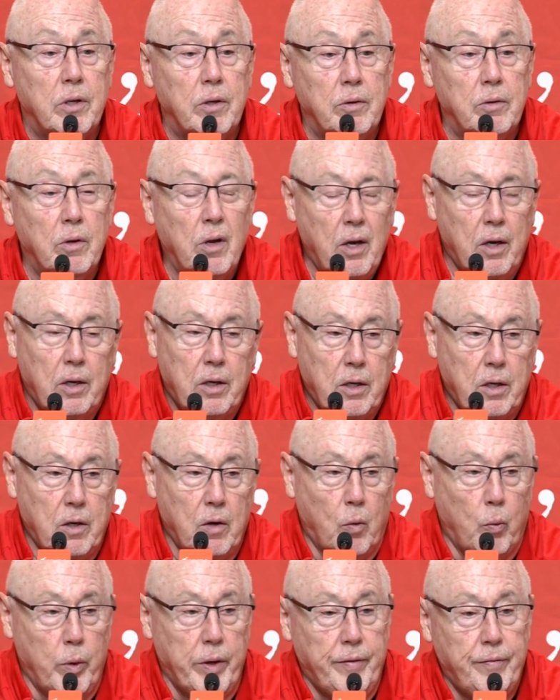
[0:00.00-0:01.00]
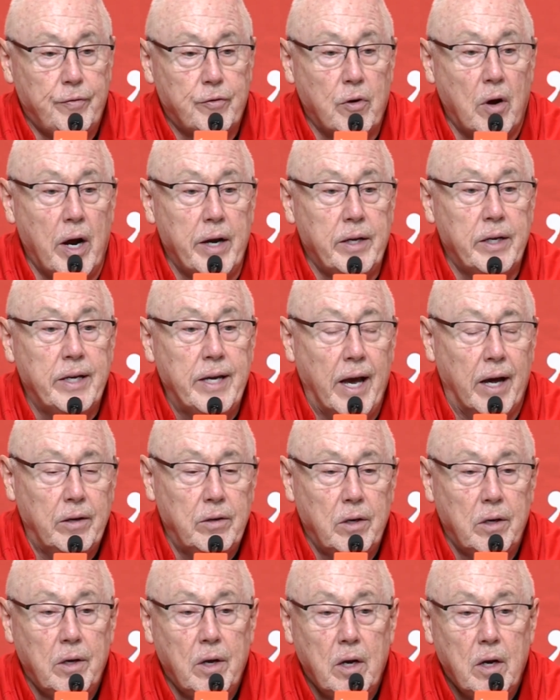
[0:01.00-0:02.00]
And, you know, we've tried to get
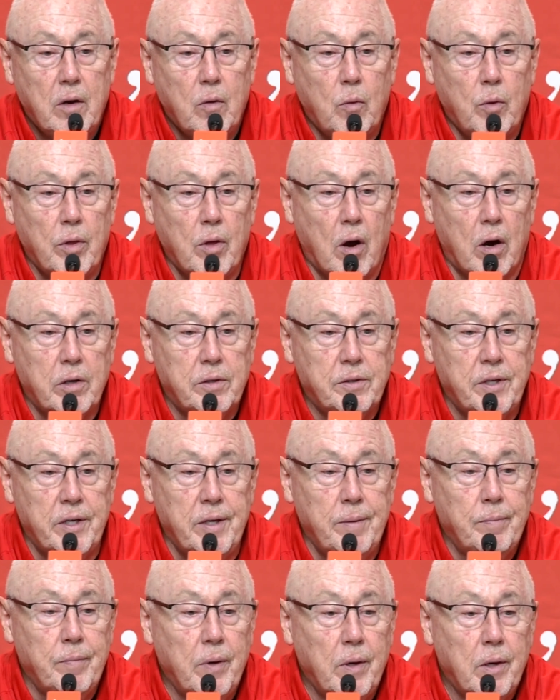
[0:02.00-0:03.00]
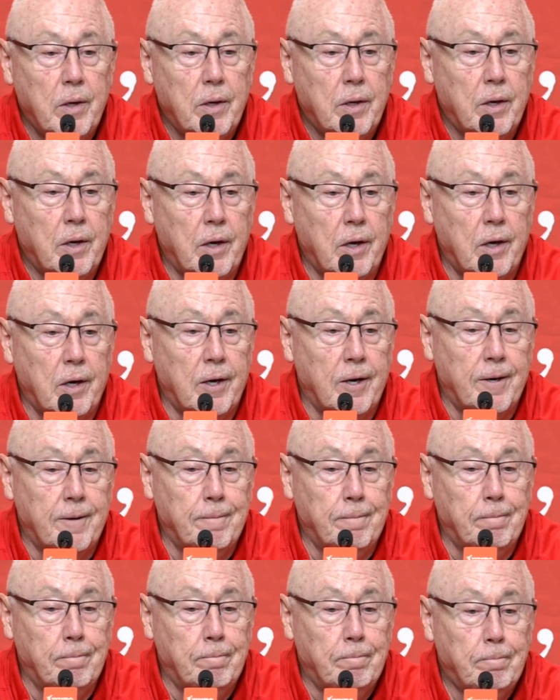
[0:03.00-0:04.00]
with our team.
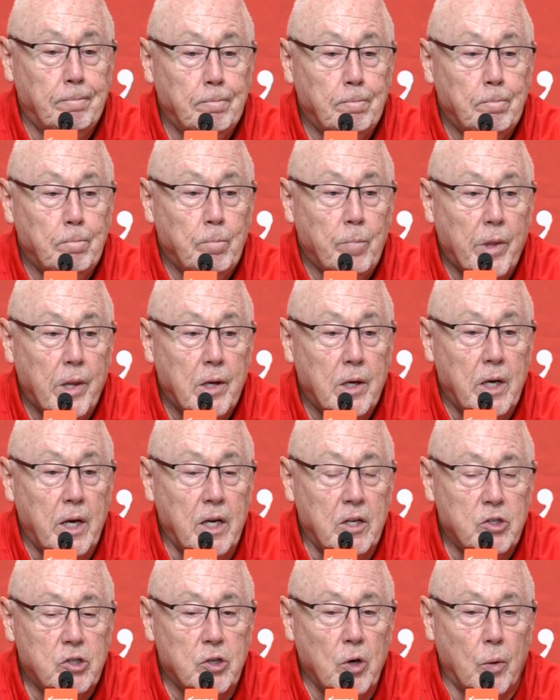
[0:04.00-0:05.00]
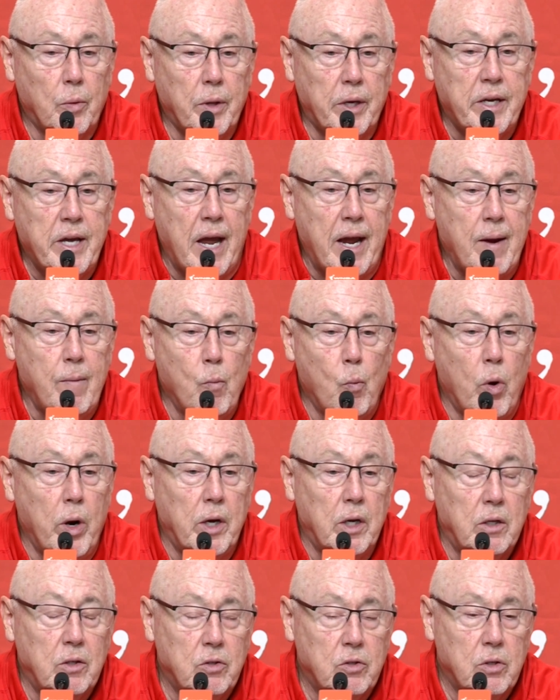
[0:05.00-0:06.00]
Um, and so the game, when,
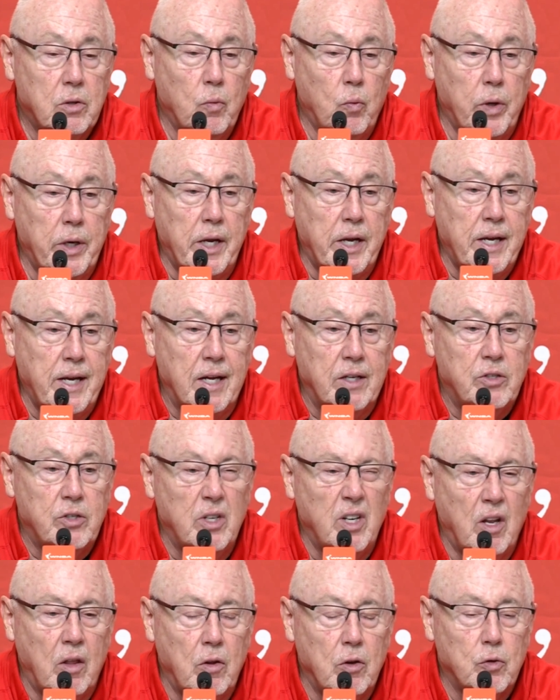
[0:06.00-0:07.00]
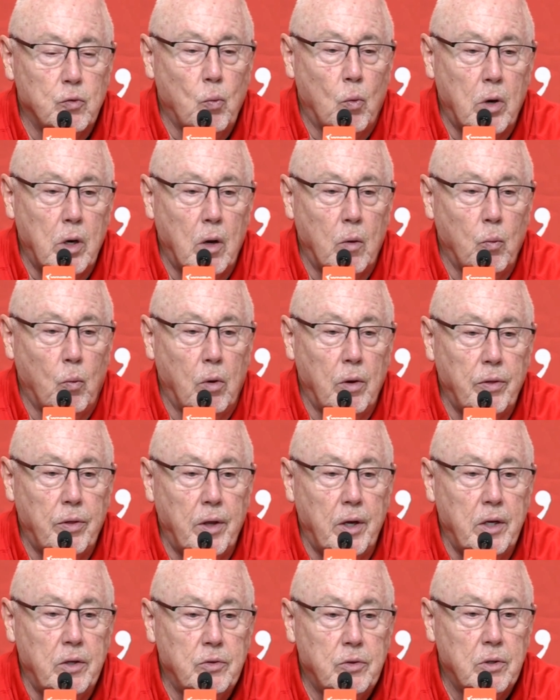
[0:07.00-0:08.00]
it's, when it gets into those one-on-one
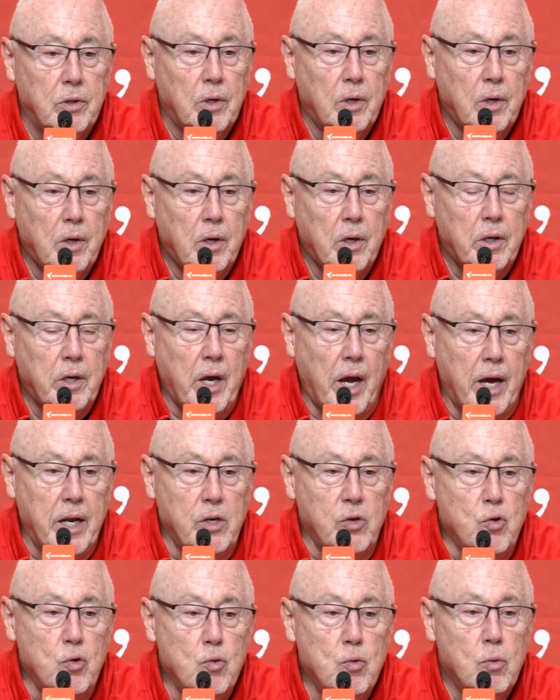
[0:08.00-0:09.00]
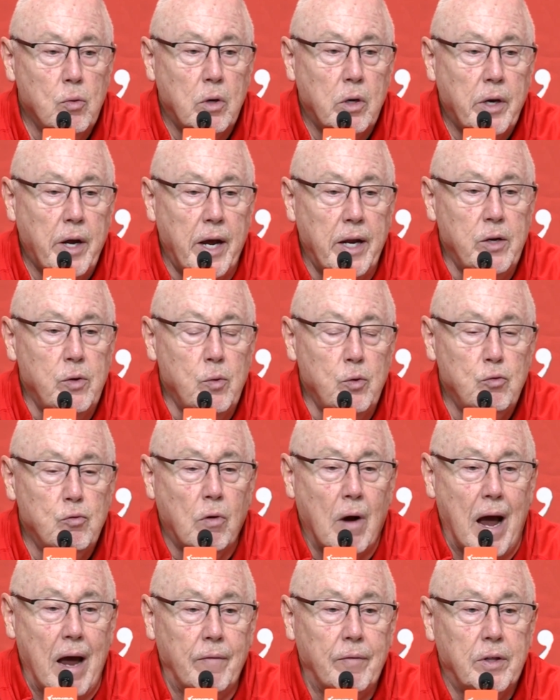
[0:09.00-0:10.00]
things, can you, can you
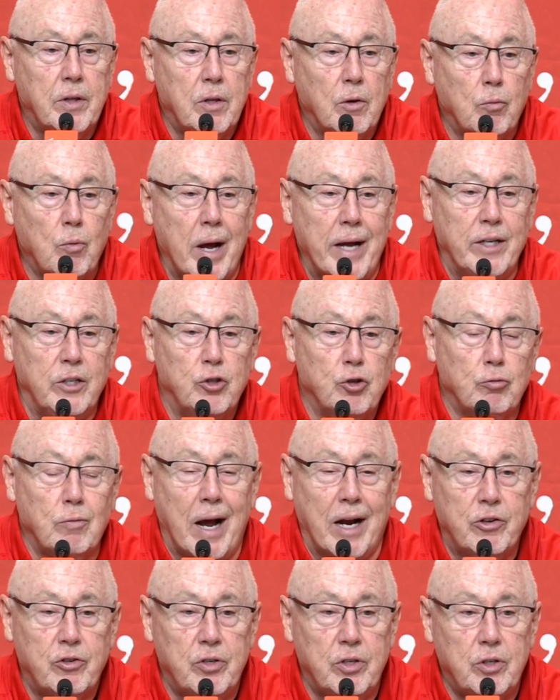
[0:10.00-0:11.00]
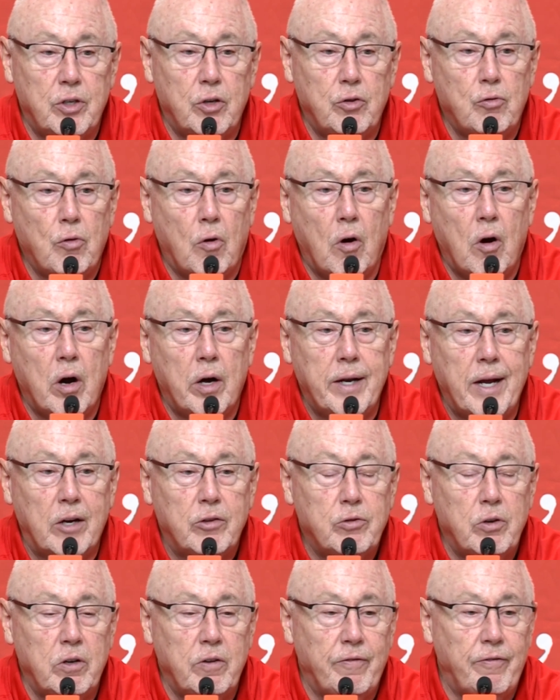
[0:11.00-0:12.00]
drive it the right direction to draw an
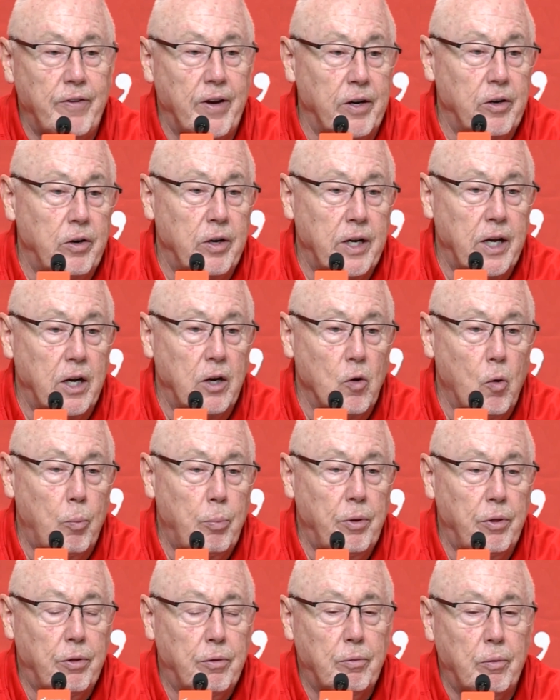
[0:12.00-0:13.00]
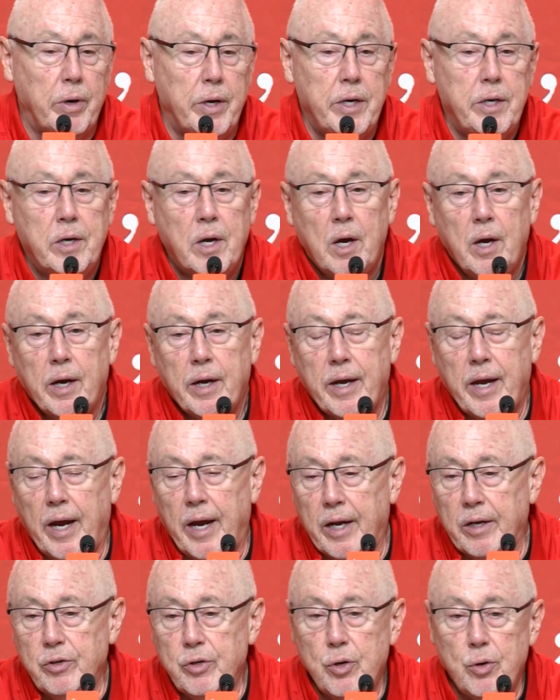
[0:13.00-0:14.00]
extra defender to get an open three?
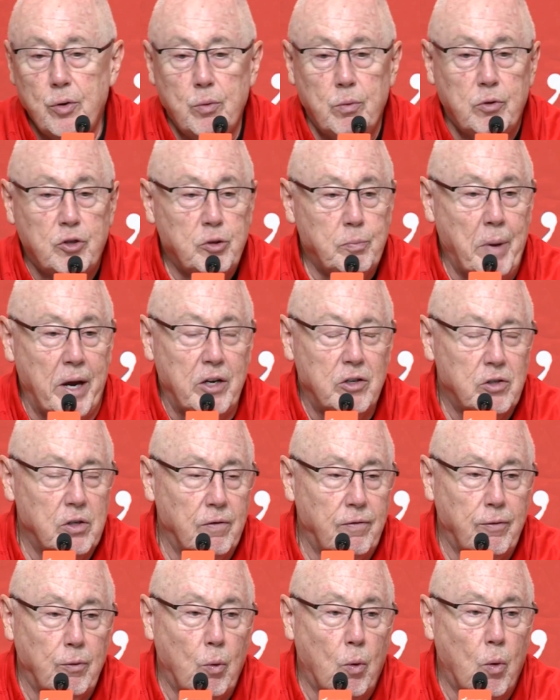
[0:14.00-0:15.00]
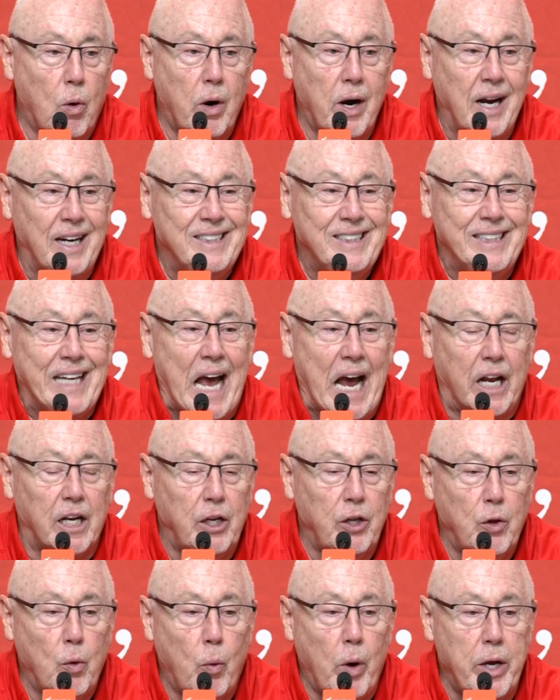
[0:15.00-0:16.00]
Can you space the floor
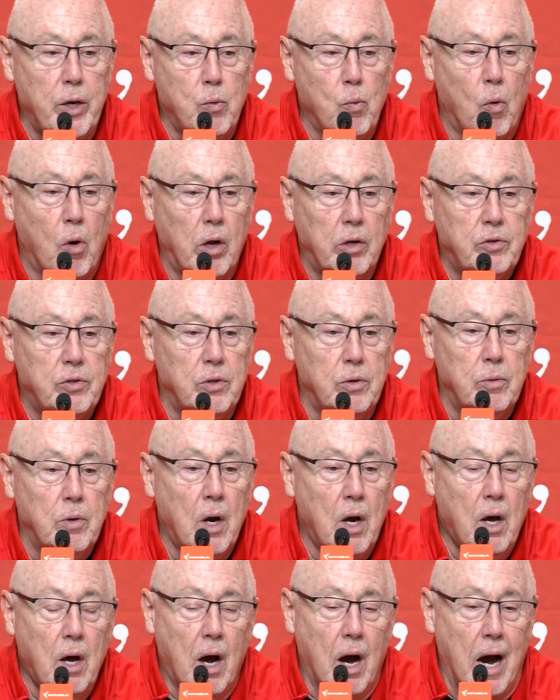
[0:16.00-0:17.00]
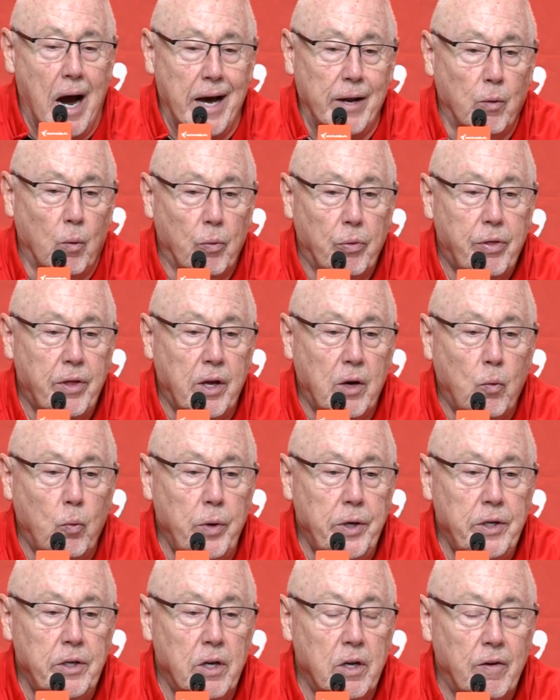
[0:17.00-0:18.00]
exactly the way you want to? I don't think
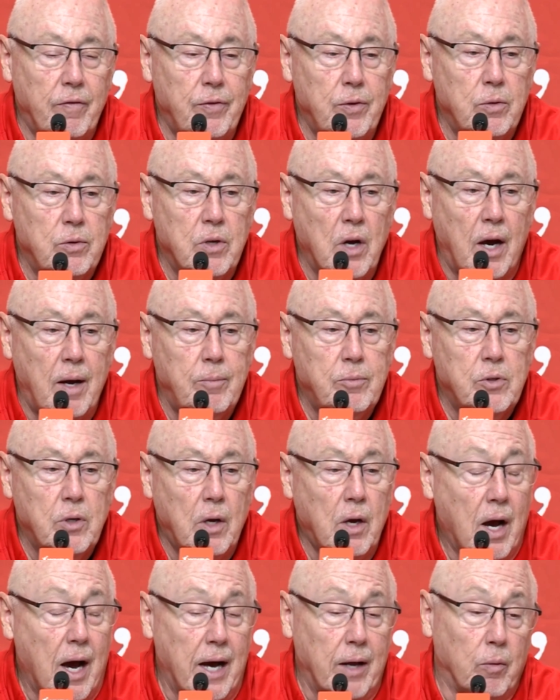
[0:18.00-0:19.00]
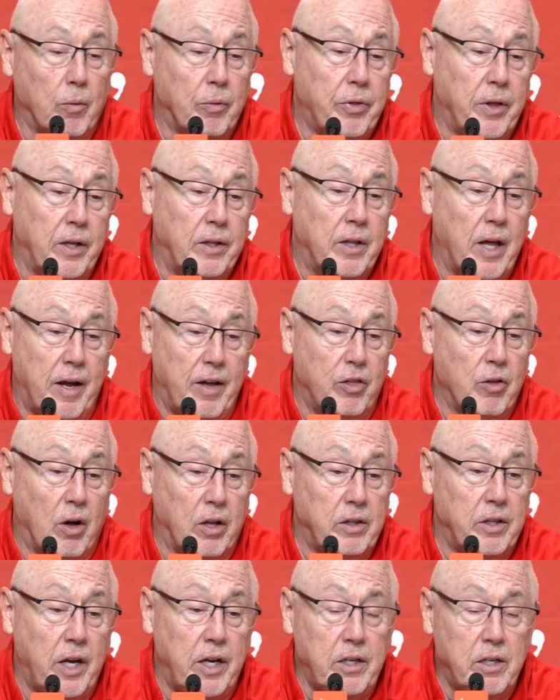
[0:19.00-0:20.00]
we did a few times. I don't think they
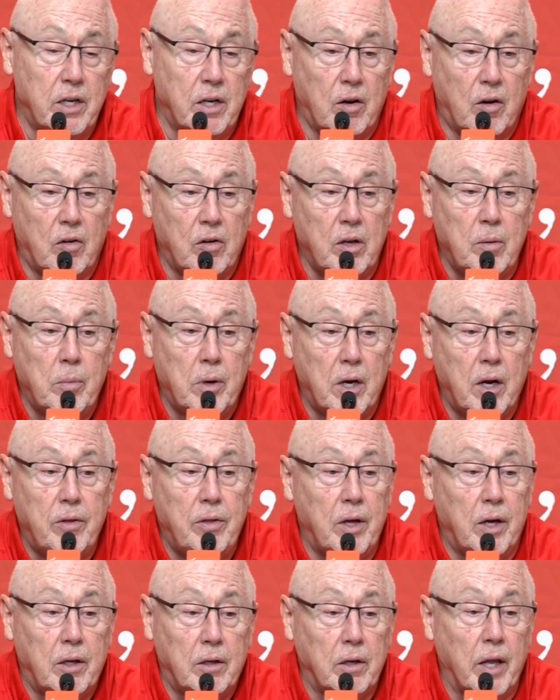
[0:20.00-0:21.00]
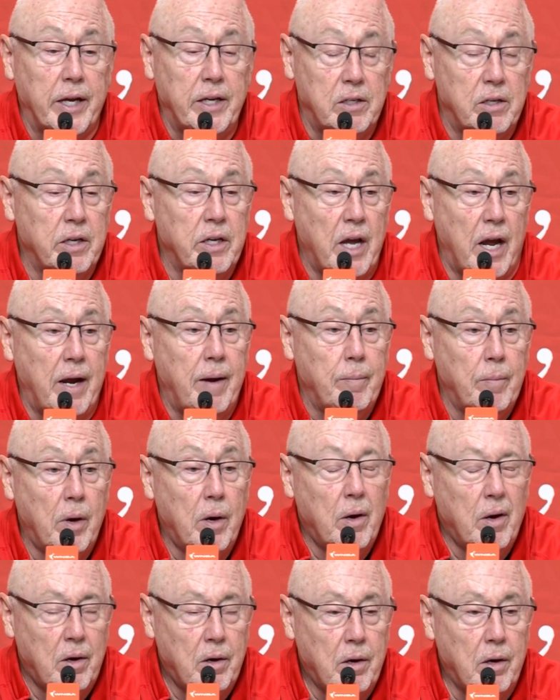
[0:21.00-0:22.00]
thought they did early, but I think late in the game,
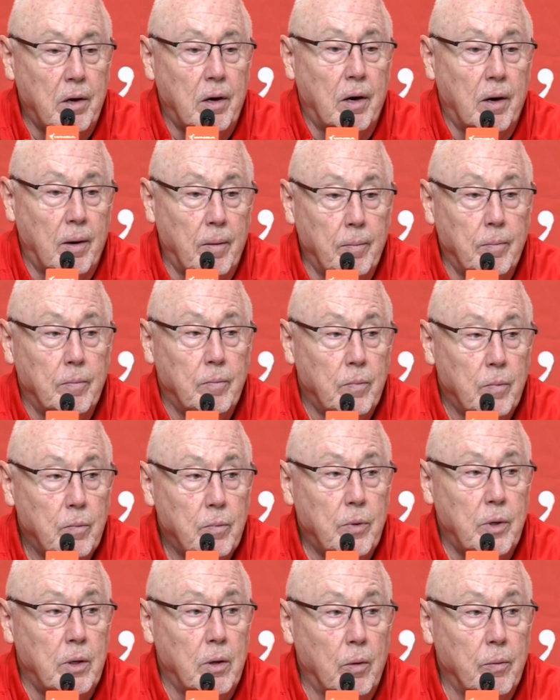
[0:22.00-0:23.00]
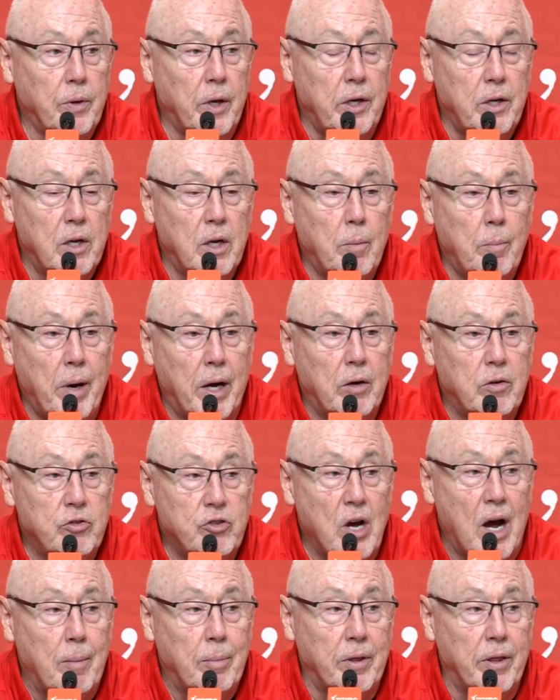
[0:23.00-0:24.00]
um, you know, they did a better
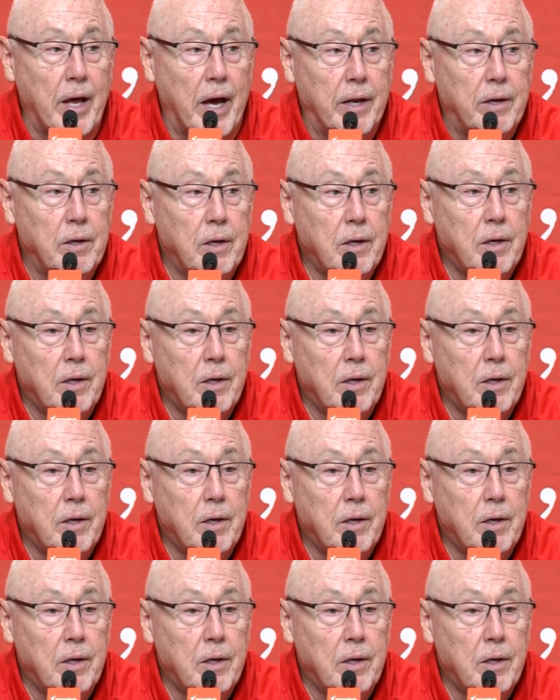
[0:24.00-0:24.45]
job of that.